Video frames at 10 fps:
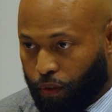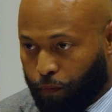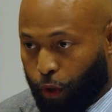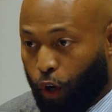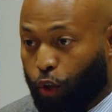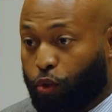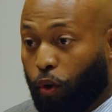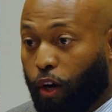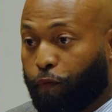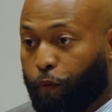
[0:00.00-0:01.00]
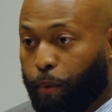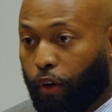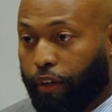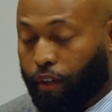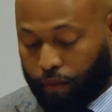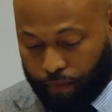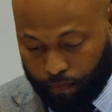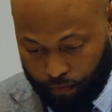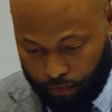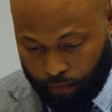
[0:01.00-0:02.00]
For those who aren't familiar,
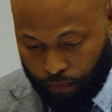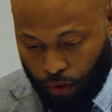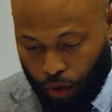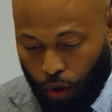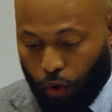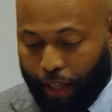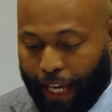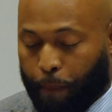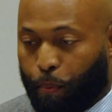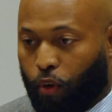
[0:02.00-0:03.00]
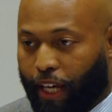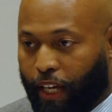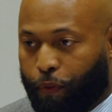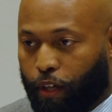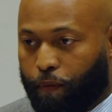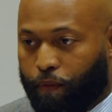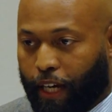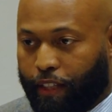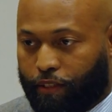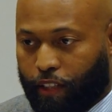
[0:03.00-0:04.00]
on April 8th of
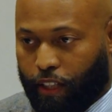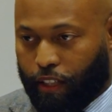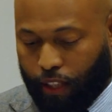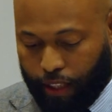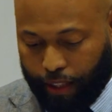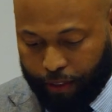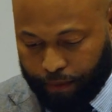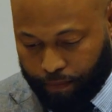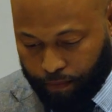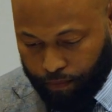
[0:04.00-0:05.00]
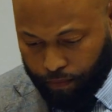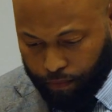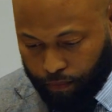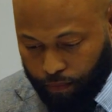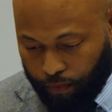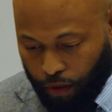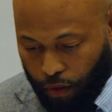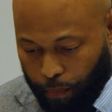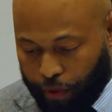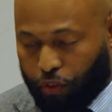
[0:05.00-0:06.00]
1911,
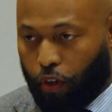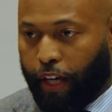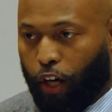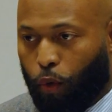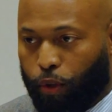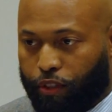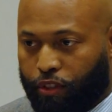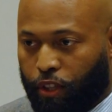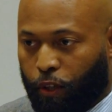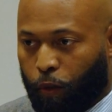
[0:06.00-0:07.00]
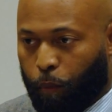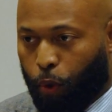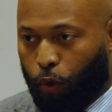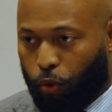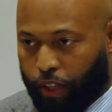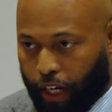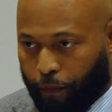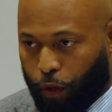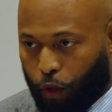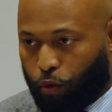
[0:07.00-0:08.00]
Mr. Hale was pulled out of
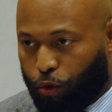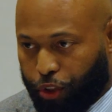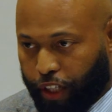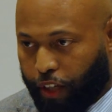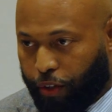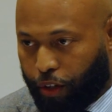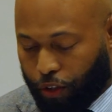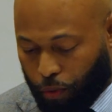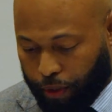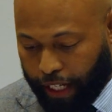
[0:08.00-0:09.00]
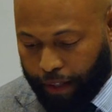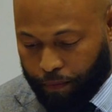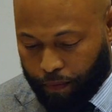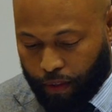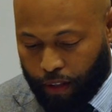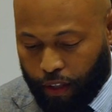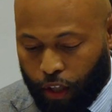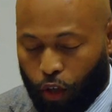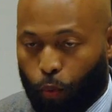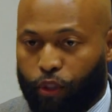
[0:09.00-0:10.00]
the local jail here in Gwinnett,
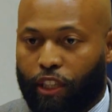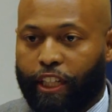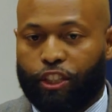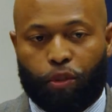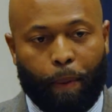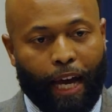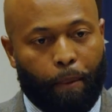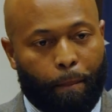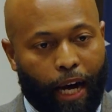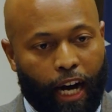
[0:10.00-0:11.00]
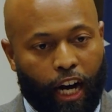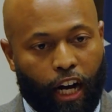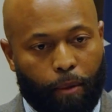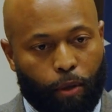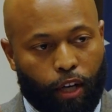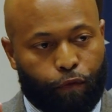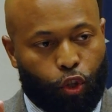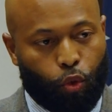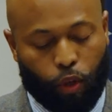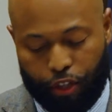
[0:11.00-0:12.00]
was lynched by a mob of
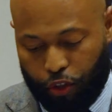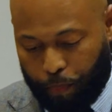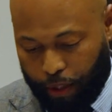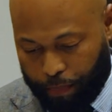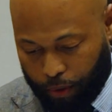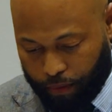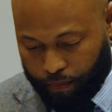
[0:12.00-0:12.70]
200 people.